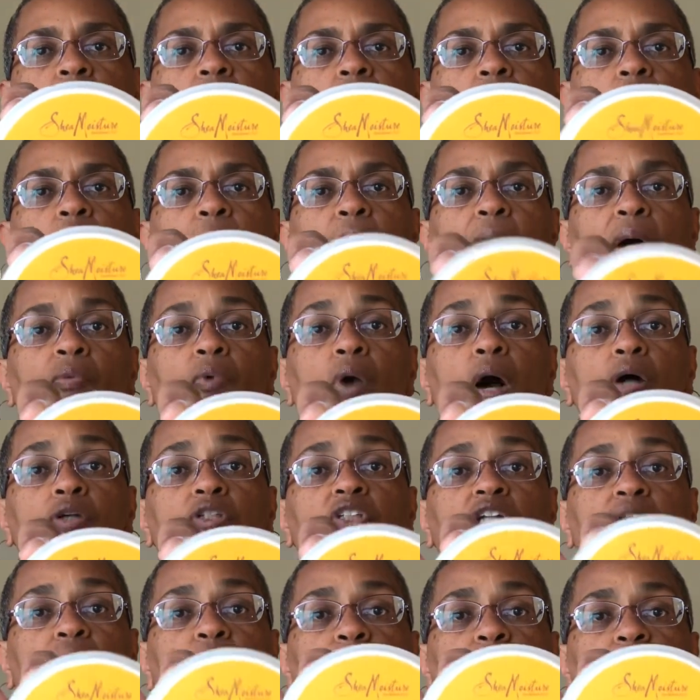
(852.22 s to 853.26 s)
my raw
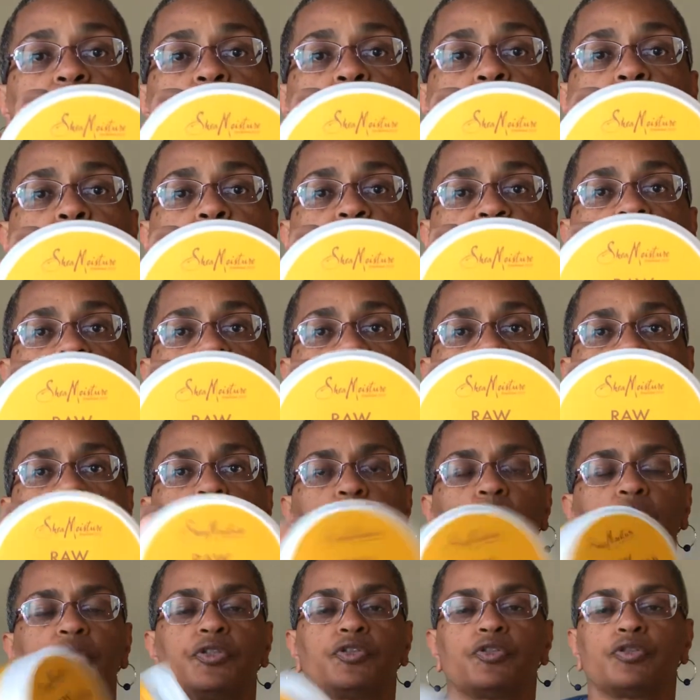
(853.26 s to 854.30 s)
shea butter by Shea
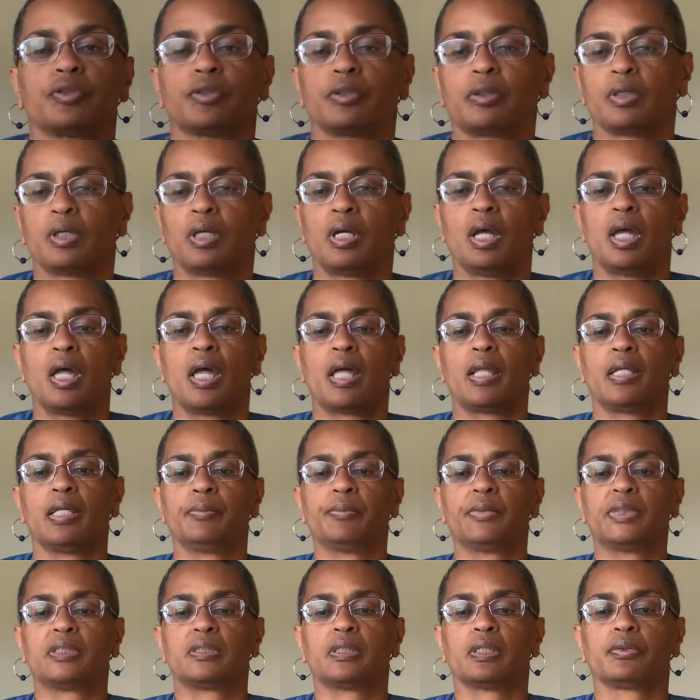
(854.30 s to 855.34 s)
Moisture, and
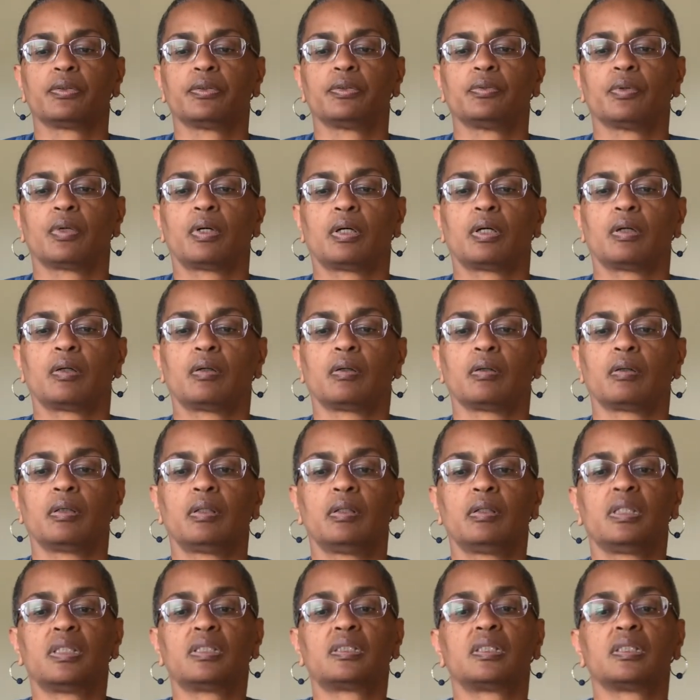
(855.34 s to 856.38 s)
let me tell you all,
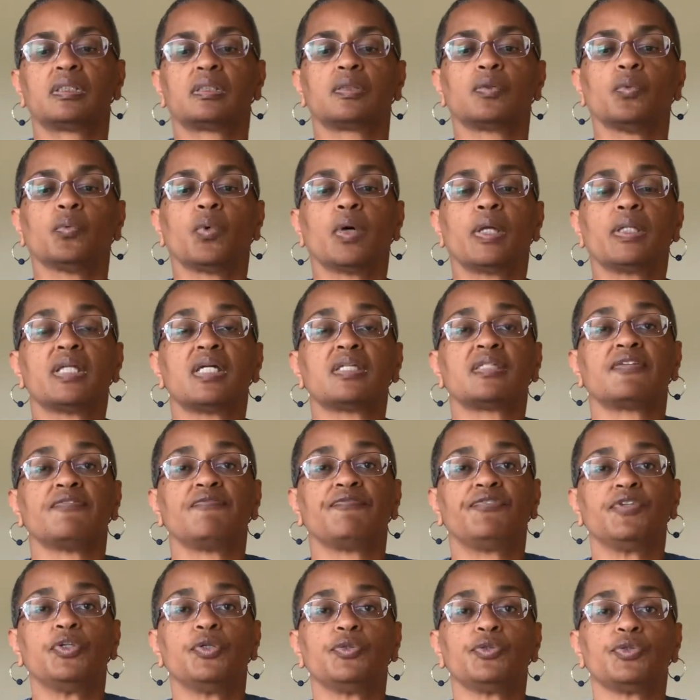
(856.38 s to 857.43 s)
this is the one that's
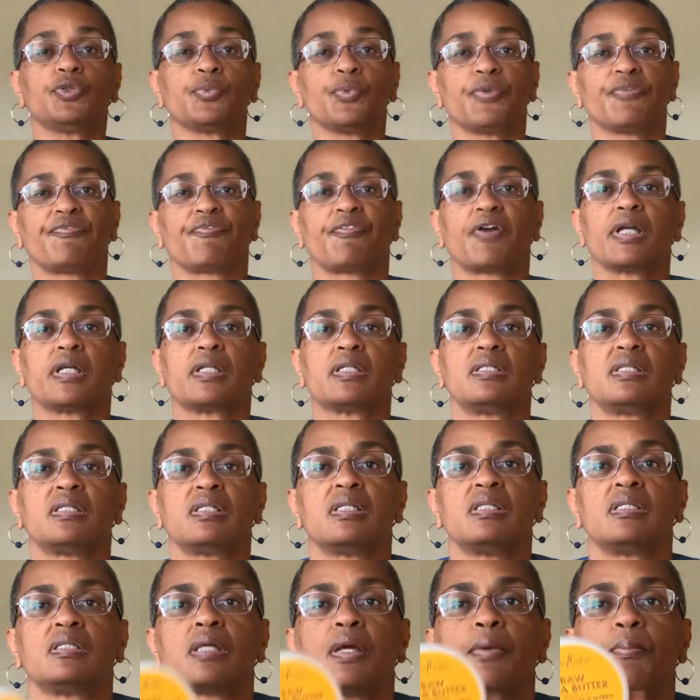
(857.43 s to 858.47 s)
infused with
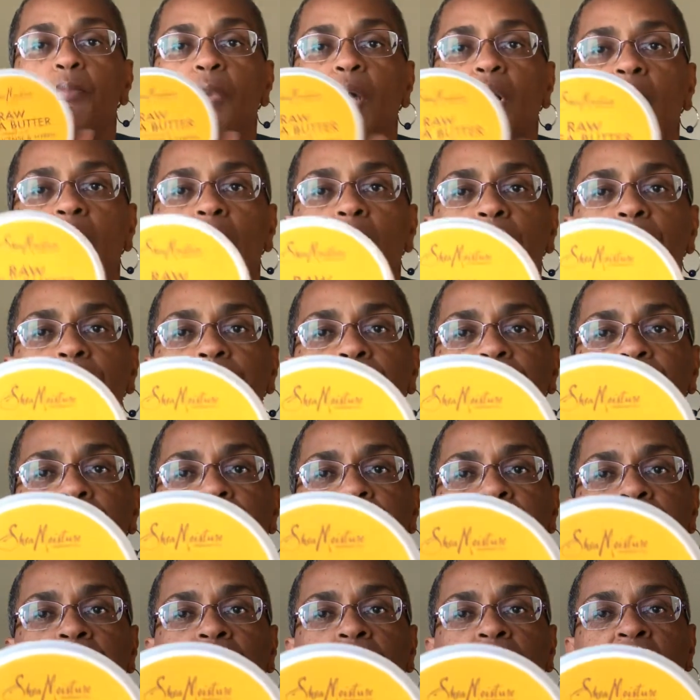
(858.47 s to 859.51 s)
frankincense and myrrh,
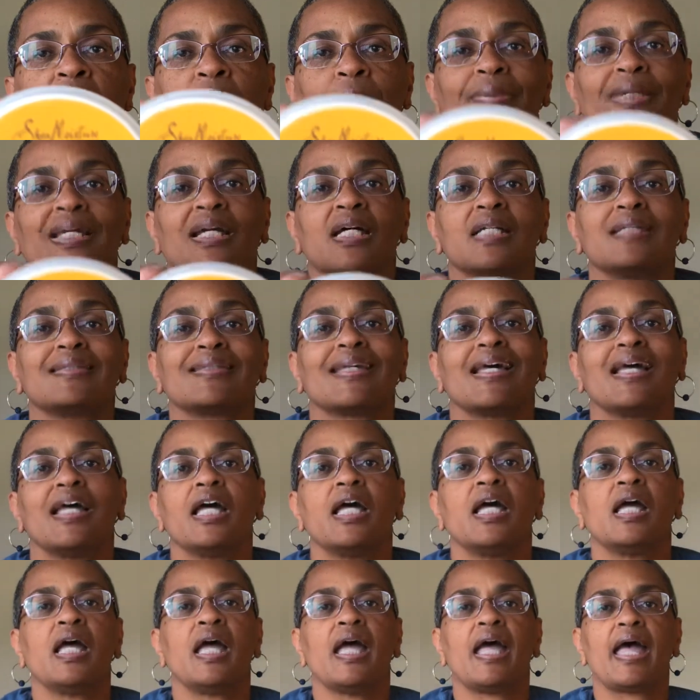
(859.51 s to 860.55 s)
because
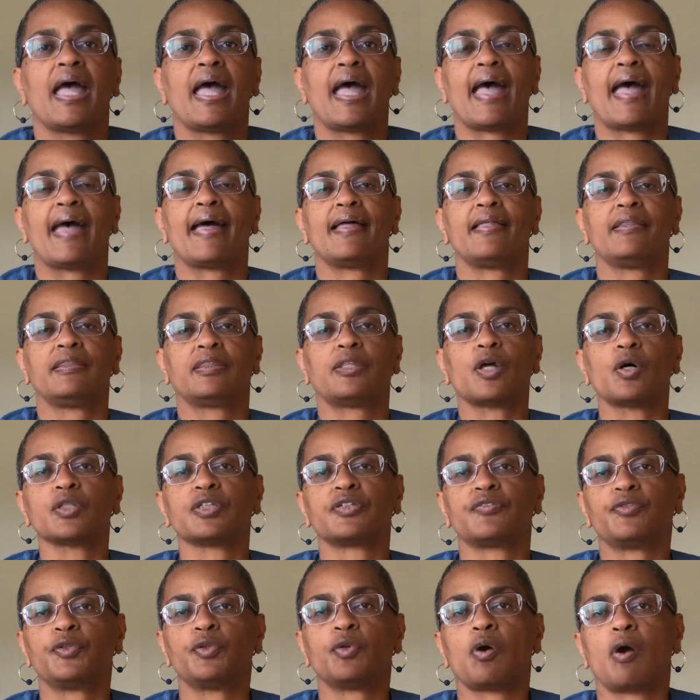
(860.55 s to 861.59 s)
those
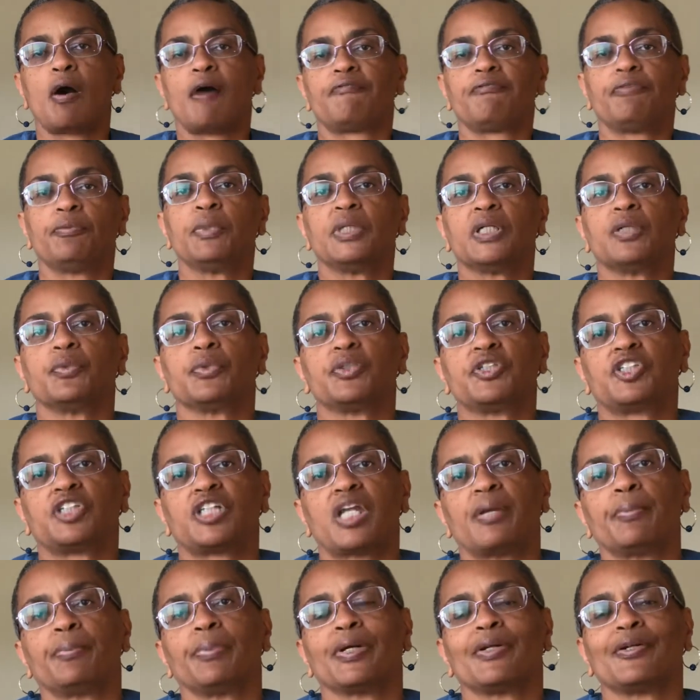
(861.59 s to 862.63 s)
of you who are familiar with
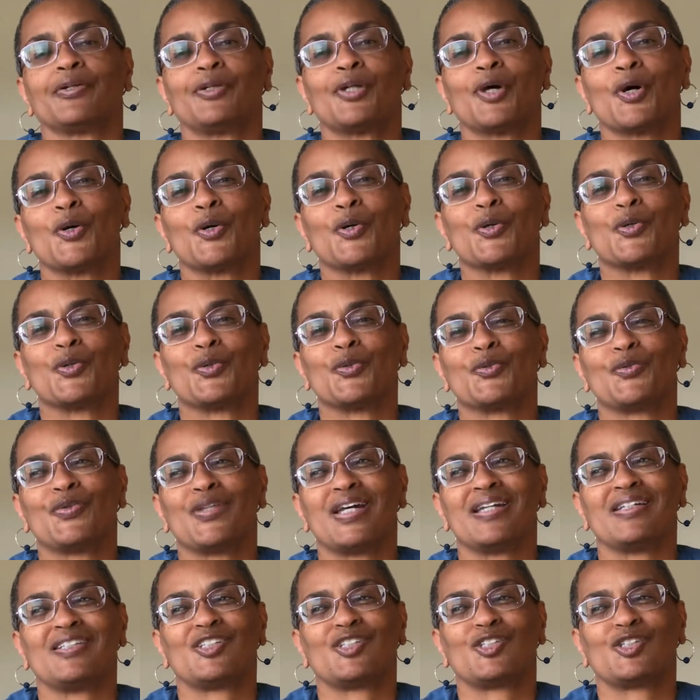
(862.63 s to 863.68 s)
shea butter know
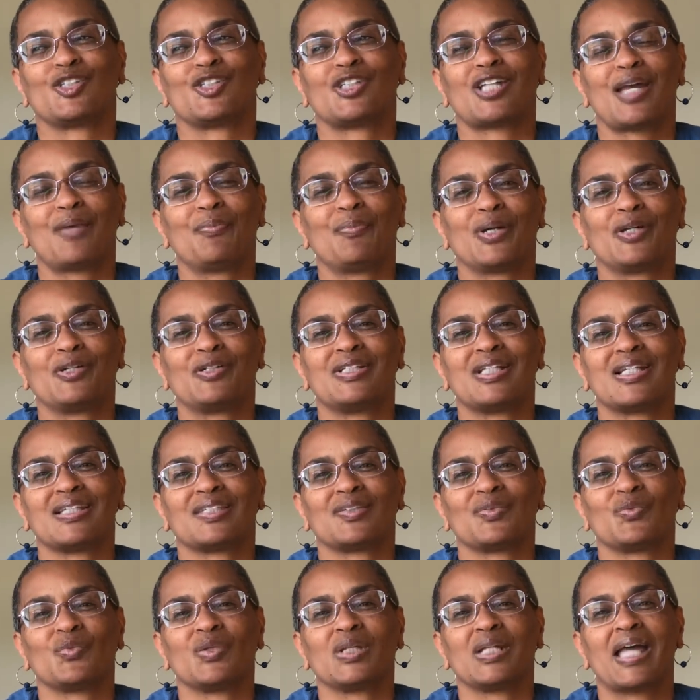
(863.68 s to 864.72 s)
that shea butter
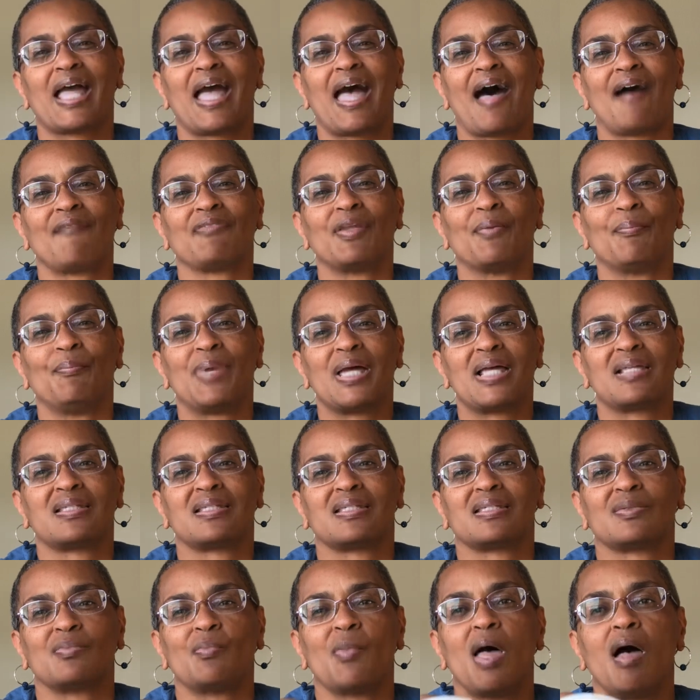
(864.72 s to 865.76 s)
doesn't really have the
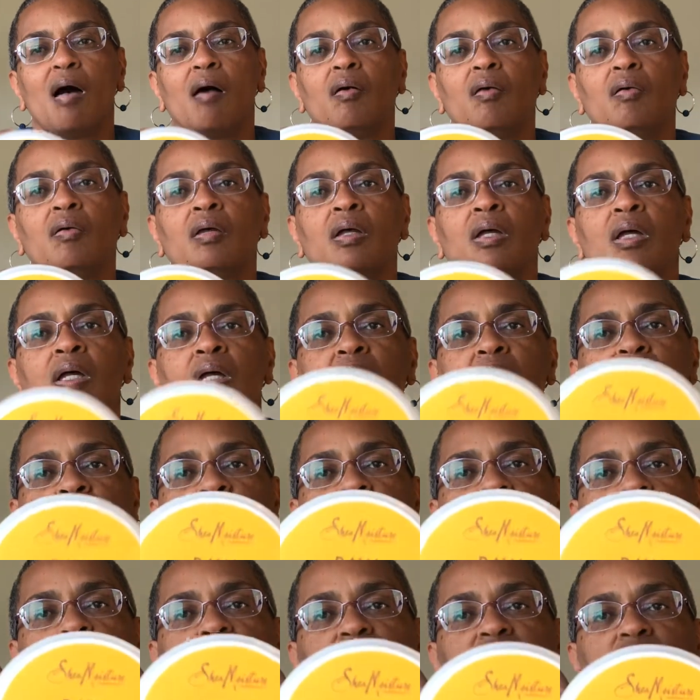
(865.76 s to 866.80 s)
best smell.
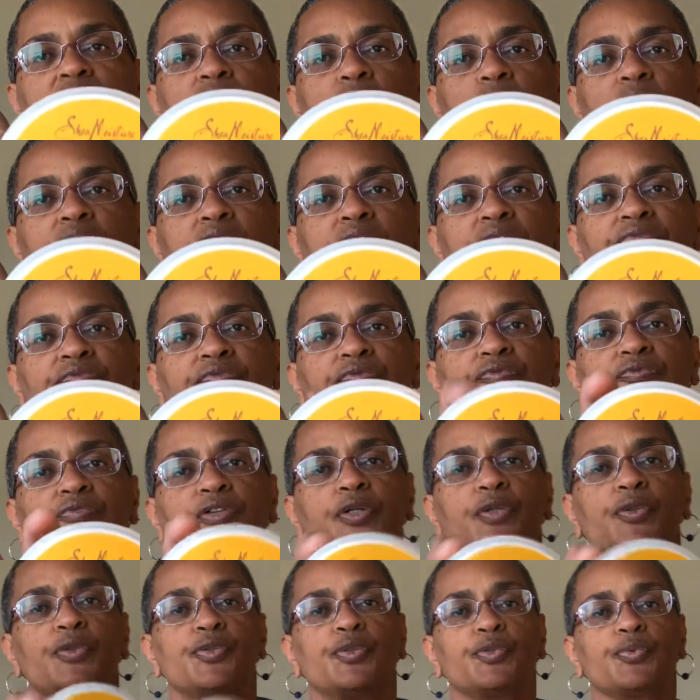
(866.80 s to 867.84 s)
So this one's
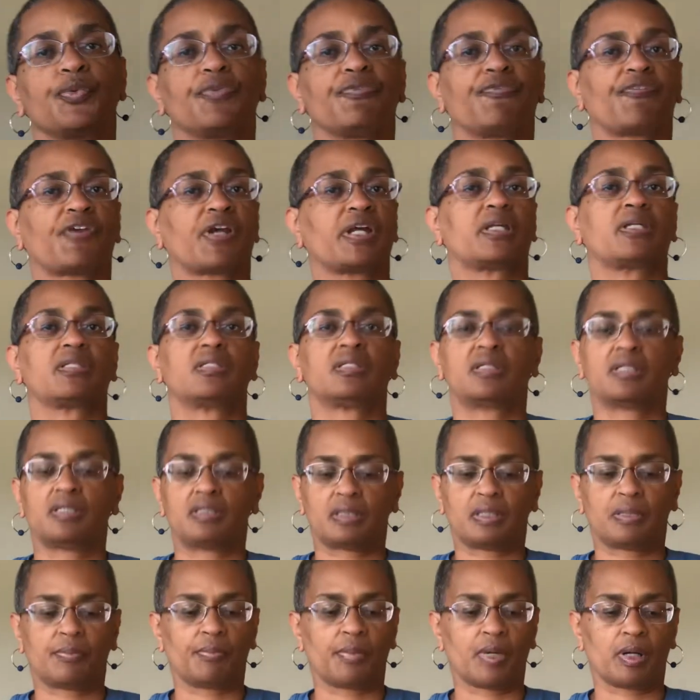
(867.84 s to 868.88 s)
infused with
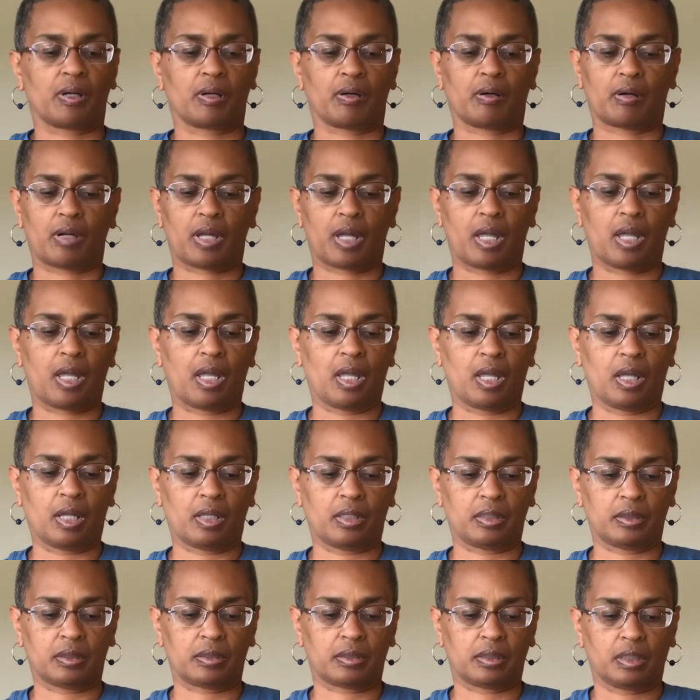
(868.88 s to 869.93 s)
frankincense and myrrh,
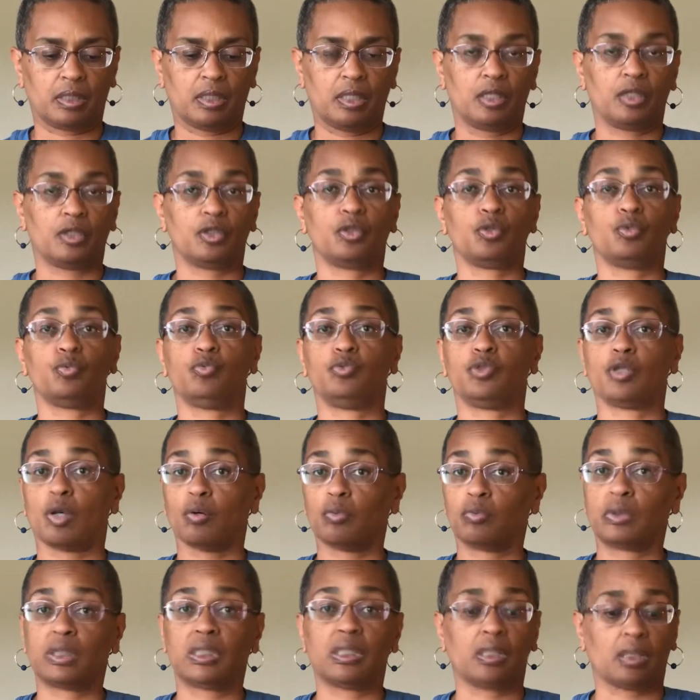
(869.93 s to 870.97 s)
and you
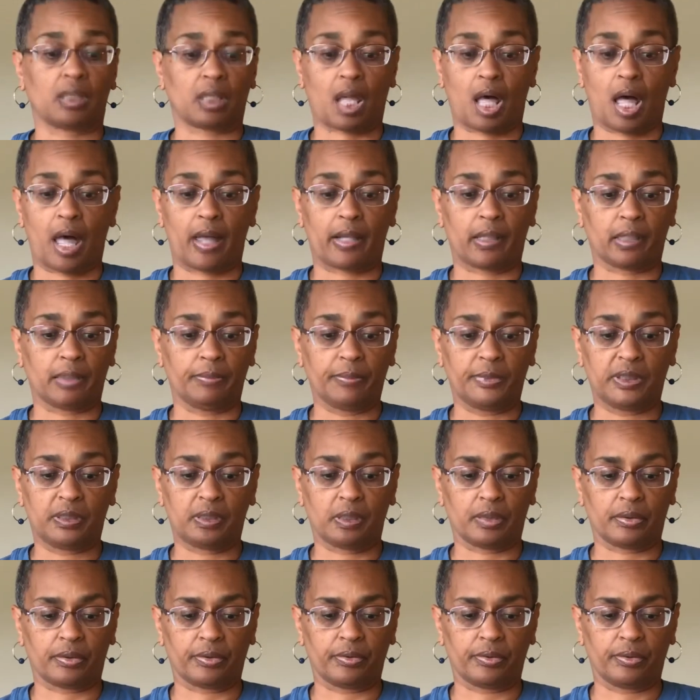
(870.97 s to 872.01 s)
don't need a lot, let me
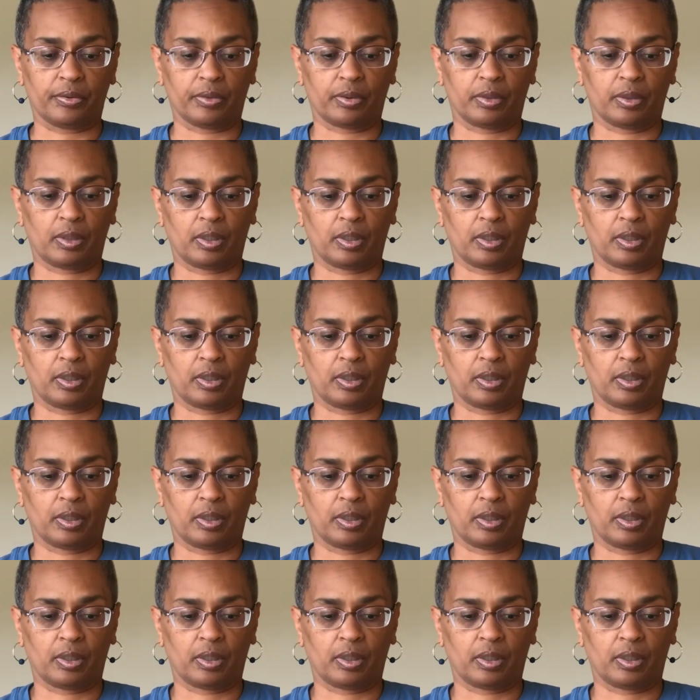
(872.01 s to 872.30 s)
tell you.